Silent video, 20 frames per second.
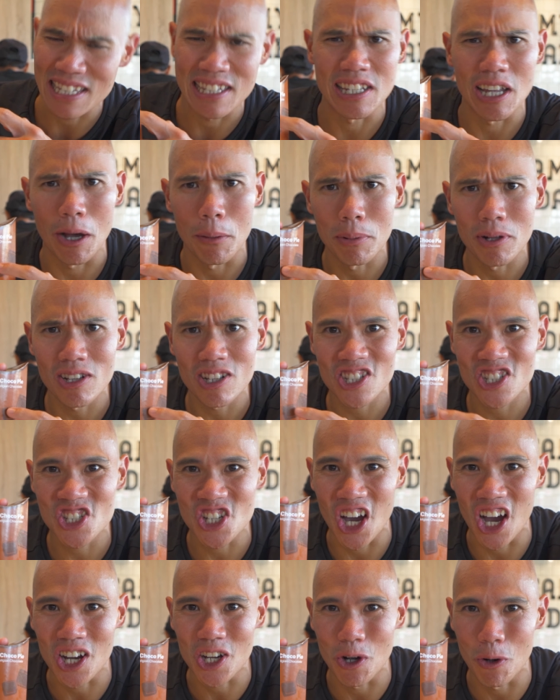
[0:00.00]
double
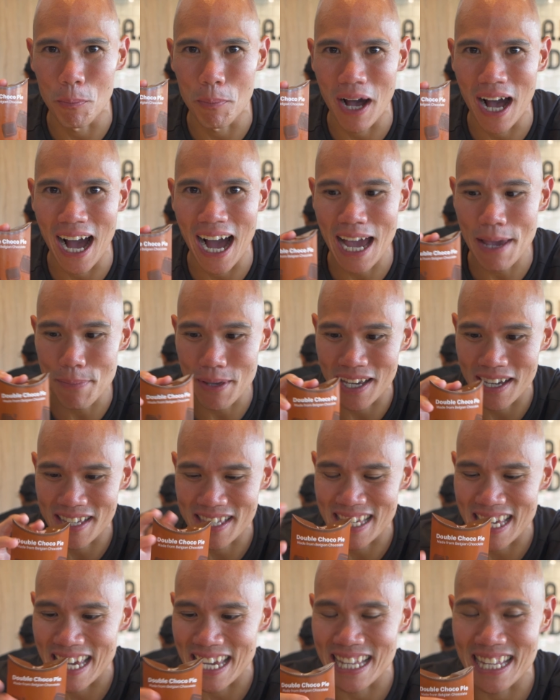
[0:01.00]
choco pie
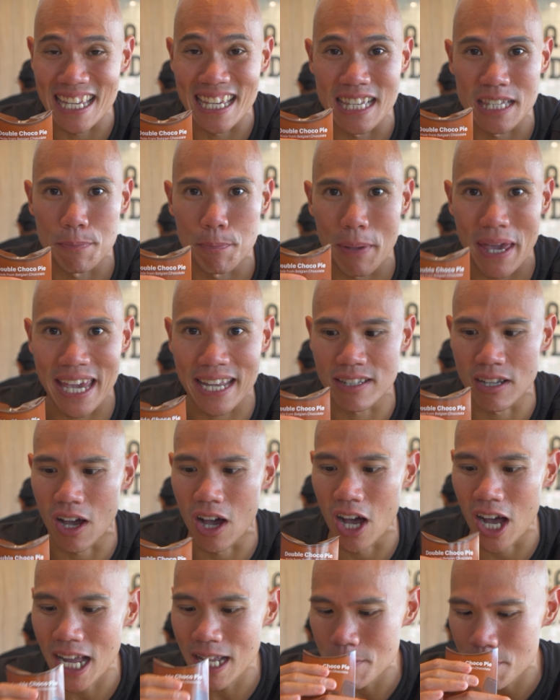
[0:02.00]
because it is baked
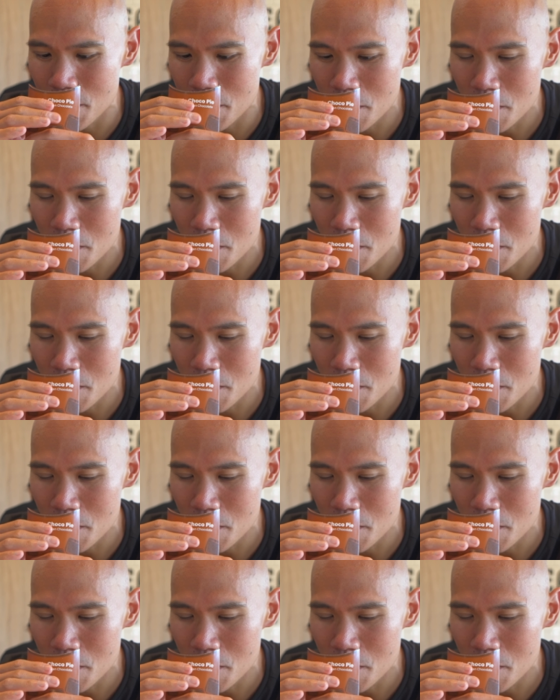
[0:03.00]
hot,